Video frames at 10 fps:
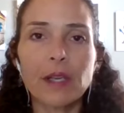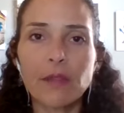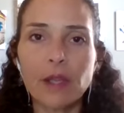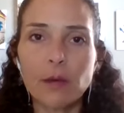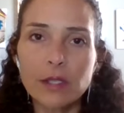
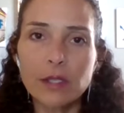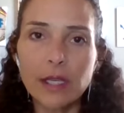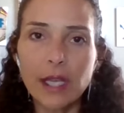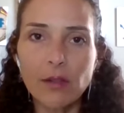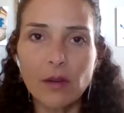If they were
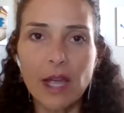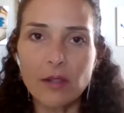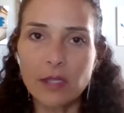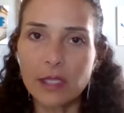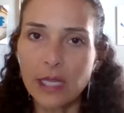together,
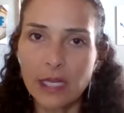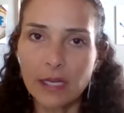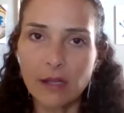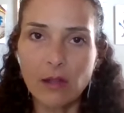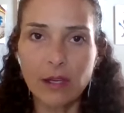how did they
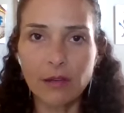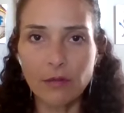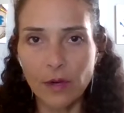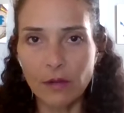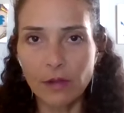get along in
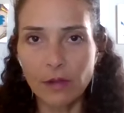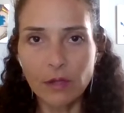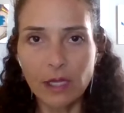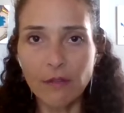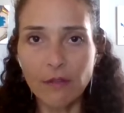front of
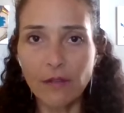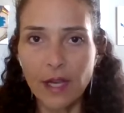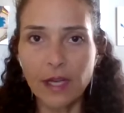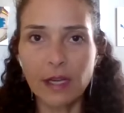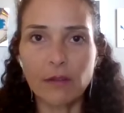you? Did they
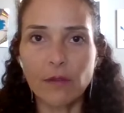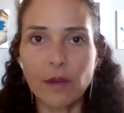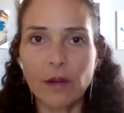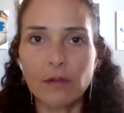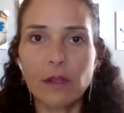fight in
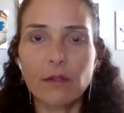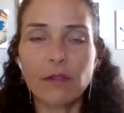front of you?